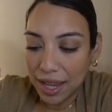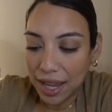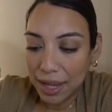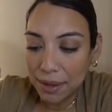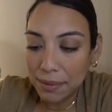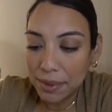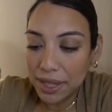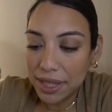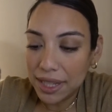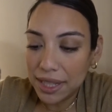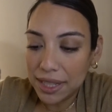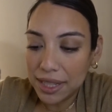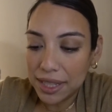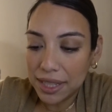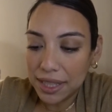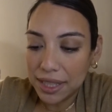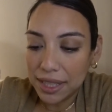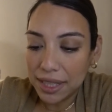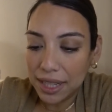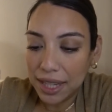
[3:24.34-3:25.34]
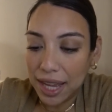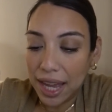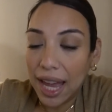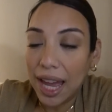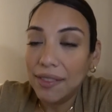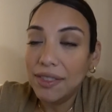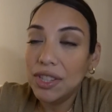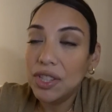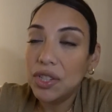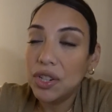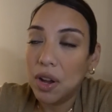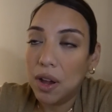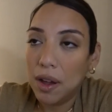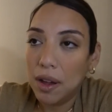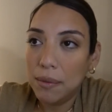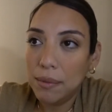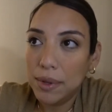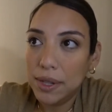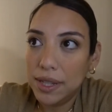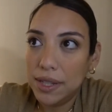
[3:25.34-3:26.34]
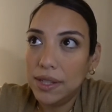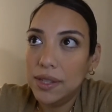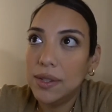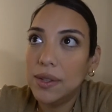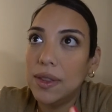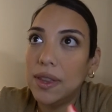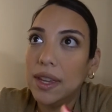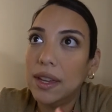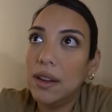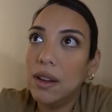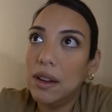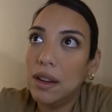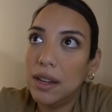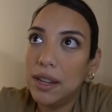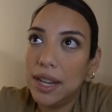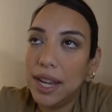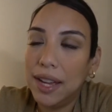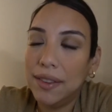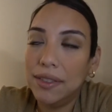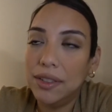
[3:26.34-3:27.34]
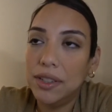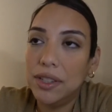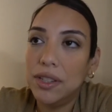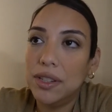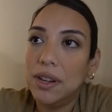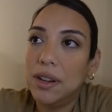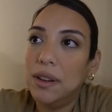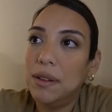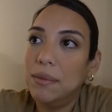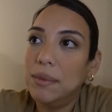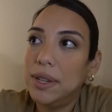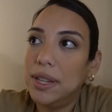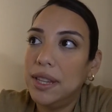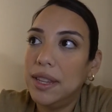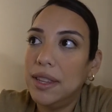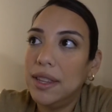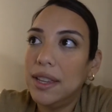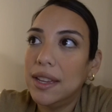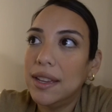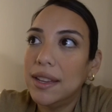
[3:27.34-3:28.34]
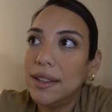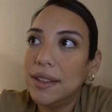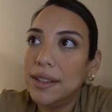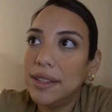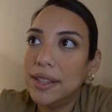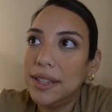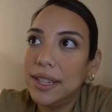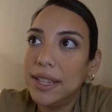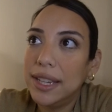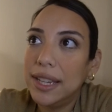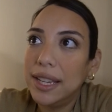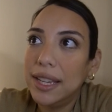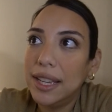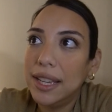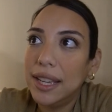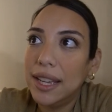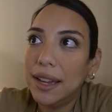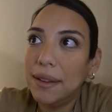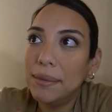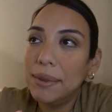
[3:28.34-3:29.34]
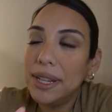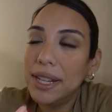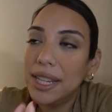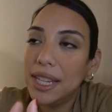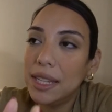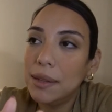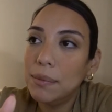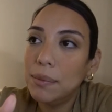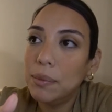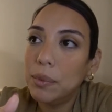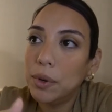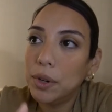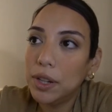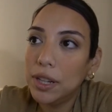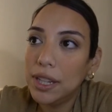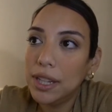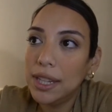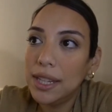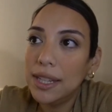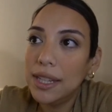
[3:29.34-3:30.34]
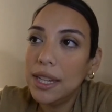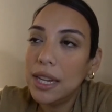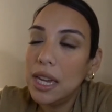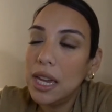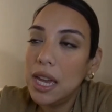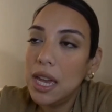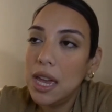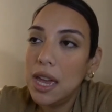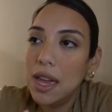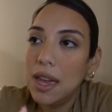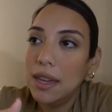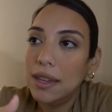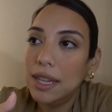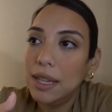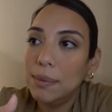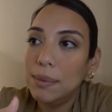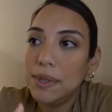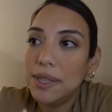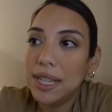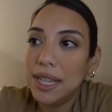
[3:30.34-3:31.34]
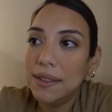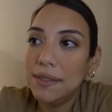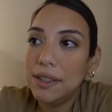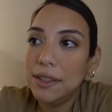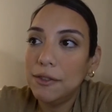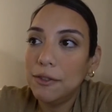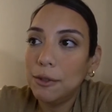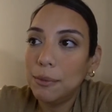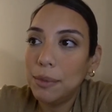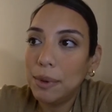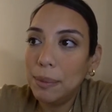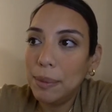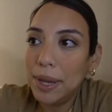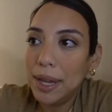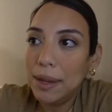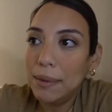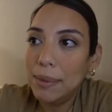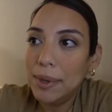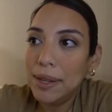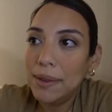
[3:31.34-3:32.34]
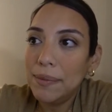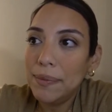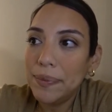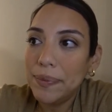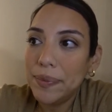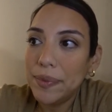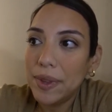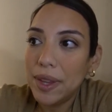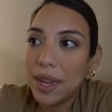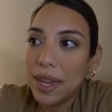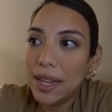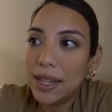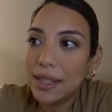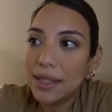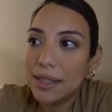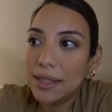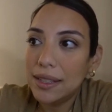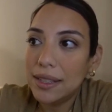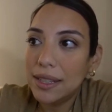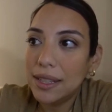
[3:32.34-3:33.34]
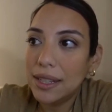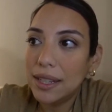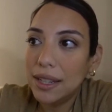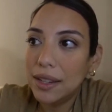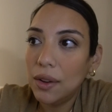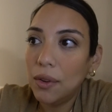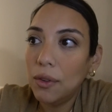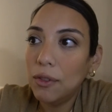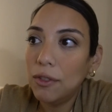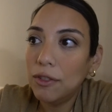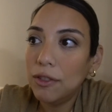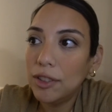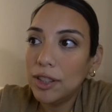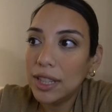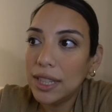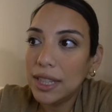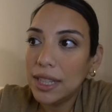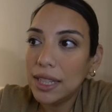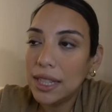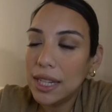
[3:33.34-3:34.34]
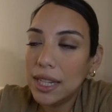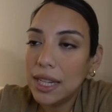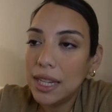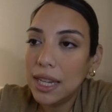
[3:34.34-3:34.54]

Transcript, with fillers: I'm gonna, I have a job, so thank God I have a good job. Uh, I'm gonna keep working, keep saving for my baby, and hopefully